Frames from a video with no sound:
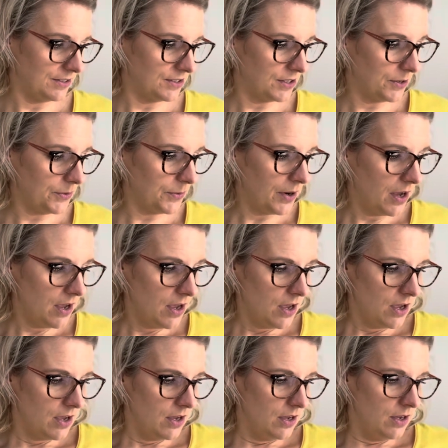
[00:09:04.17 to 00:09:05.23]
so
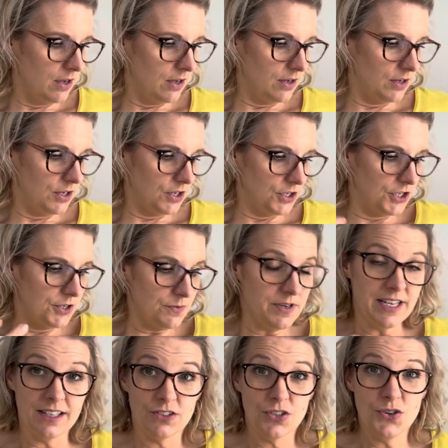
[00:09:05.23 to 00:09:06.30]
you
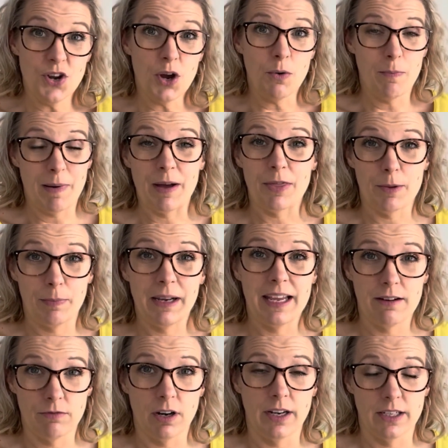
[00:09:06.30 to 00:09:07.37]
need to know about the
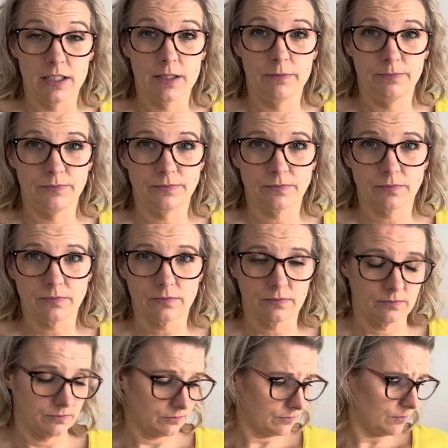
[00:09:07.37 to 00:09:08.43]
playwright.
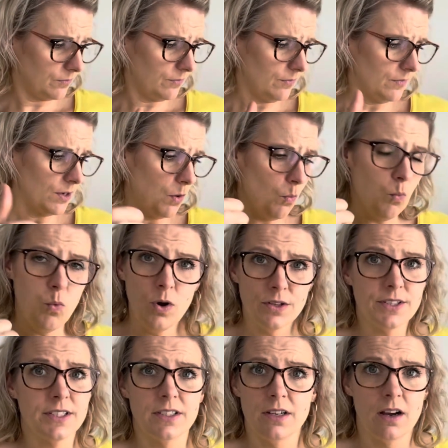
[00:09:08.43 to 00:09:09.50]
What
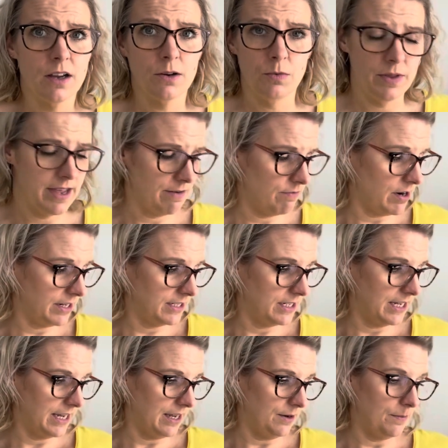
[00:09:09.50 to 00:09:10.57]
style were they
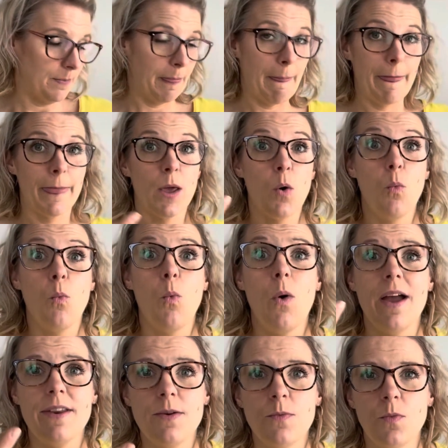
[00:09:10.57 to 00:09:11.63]
writing in?
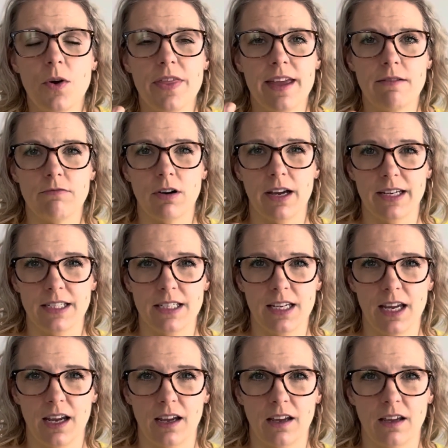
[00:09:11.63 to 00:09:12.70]
When were they
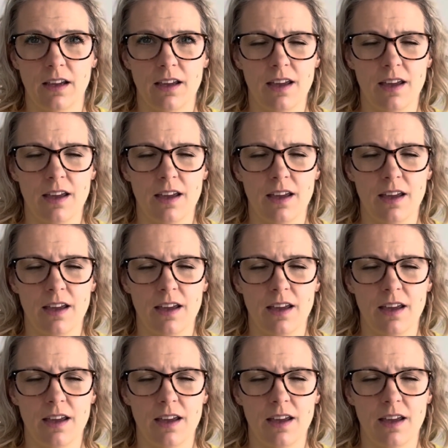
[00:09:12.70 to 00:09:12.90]
writing?